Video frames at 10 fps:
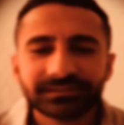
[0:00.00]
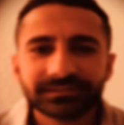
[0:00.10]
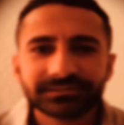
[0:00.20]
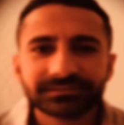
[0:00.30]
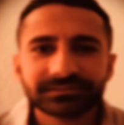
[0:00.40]

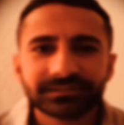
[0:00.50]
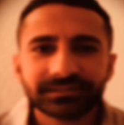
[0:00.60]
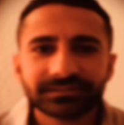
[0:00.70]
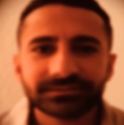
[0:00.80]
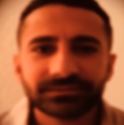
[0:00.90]
this
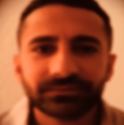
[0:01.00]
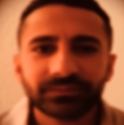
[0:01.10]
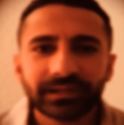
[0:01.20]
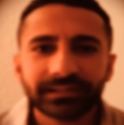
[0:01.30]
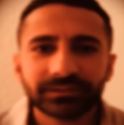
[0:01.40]
is
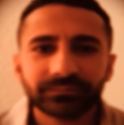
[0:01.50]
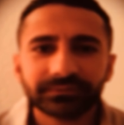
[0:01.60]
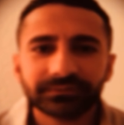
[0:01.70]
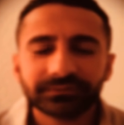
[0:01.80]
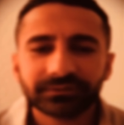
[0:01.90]
your
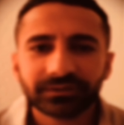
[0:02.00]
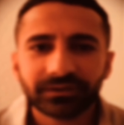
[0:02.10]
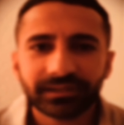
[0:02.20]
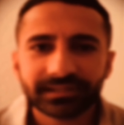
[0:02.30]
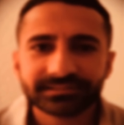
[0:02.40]
annual
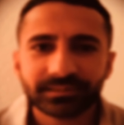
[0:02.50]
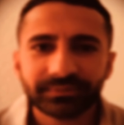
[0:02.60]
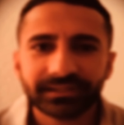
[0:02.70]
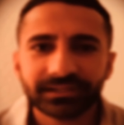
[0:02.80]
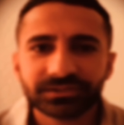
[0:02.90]
eye
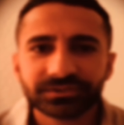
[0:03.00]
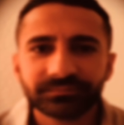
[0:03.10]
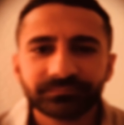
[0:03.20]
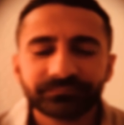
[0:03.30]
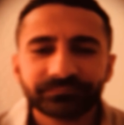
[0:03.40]
examination
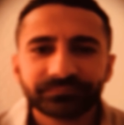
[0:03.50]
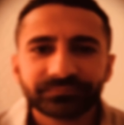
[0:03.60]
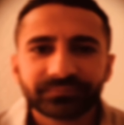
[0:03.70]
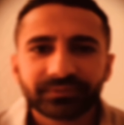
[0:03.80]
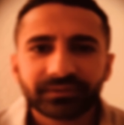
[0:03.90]

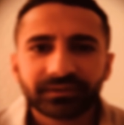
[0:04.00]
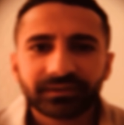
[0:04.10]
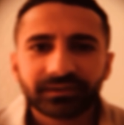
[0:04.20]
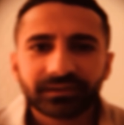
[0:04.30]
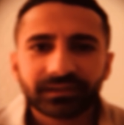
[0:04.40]

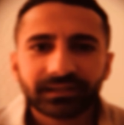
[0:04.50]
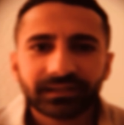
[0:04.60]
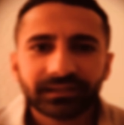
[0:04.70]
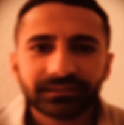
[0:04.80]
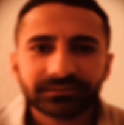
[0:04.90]

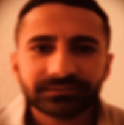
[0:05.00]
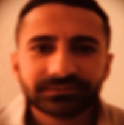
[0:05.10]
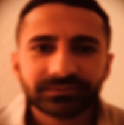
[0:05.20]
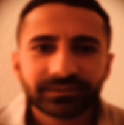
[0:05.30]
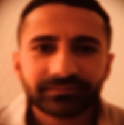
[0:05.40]
and
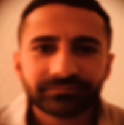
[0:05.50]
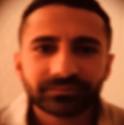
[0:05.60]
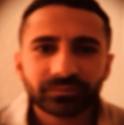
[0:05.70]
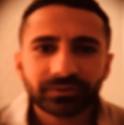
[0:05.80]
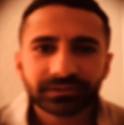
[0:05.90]
you have
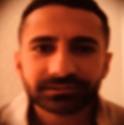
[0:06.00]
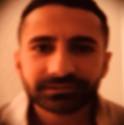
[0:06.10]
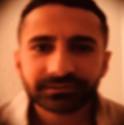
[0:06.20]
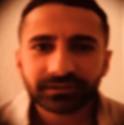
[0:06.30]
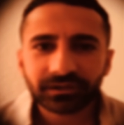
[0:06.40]
quite
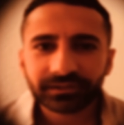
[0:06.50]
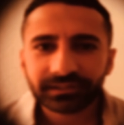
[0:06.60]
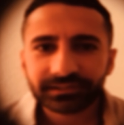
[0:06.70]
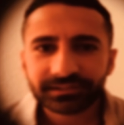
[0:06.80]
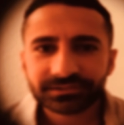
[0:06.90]
an
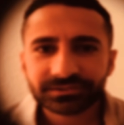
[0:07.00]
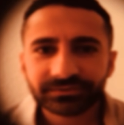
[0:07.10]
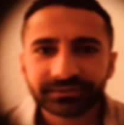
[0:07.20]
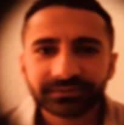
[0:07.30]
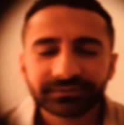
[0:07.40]
ocular
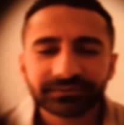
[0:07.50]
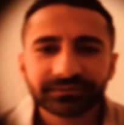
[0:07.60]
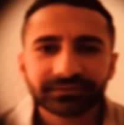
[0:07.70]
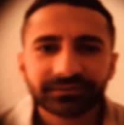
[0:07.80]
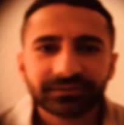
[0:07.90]
history.
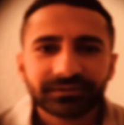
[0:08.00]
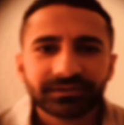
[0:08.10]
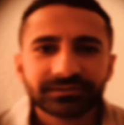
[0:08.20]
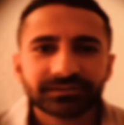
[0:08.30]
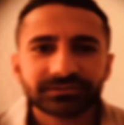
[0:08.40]

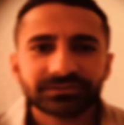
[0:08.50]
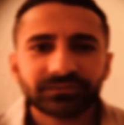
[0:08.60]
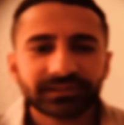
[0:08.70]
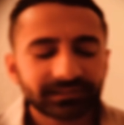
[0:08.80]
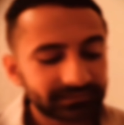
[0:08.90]
So just
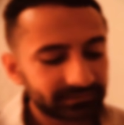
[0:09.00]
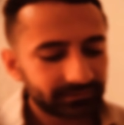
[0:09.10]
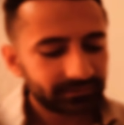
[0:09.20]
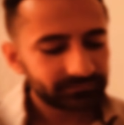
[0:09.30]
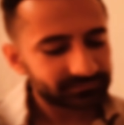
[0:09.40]
looking at the
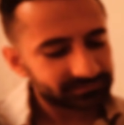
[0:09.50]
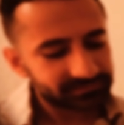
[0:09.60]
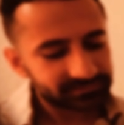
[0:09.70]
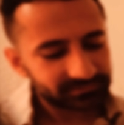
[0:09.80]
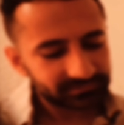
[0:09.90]

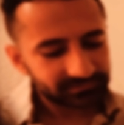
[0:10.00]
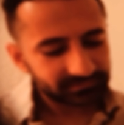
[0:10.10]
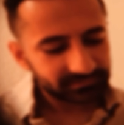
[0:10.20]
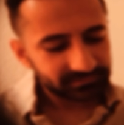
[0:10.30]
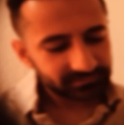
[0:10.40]
notes,
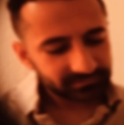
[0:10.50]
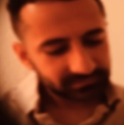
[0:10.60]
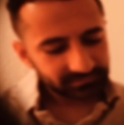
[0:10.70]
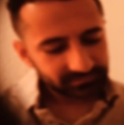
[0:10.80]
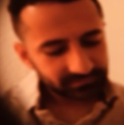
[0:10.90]

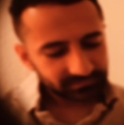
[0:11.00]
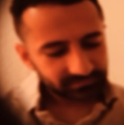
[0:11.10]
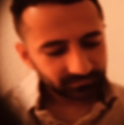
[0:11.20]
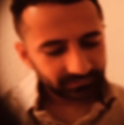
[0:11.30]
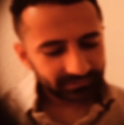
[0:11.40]

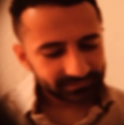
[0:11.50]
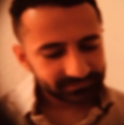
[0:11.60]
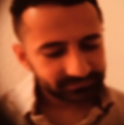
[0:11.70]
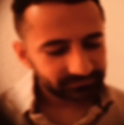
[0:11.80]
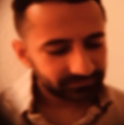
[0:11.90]
we last
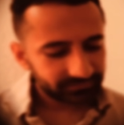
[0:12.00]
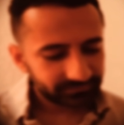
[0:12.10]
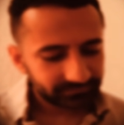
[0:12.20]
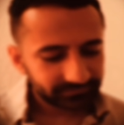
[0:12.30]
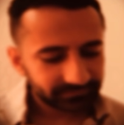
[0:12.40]
saw
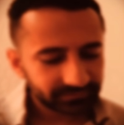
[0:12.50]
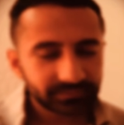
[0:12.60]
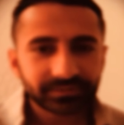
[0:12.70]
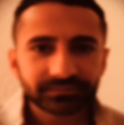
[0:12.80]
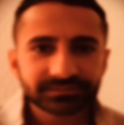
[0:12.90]
you
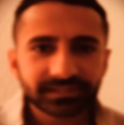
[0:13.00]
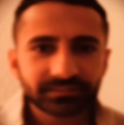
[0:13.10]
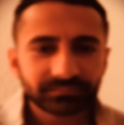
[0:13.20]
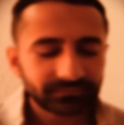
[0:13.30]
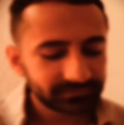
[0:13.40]
about 10
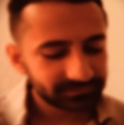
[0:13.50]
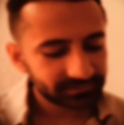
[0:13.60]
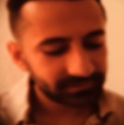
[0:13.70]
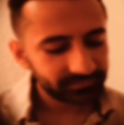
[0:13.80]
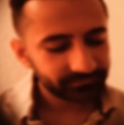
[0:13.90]
months
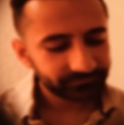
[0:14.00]
ago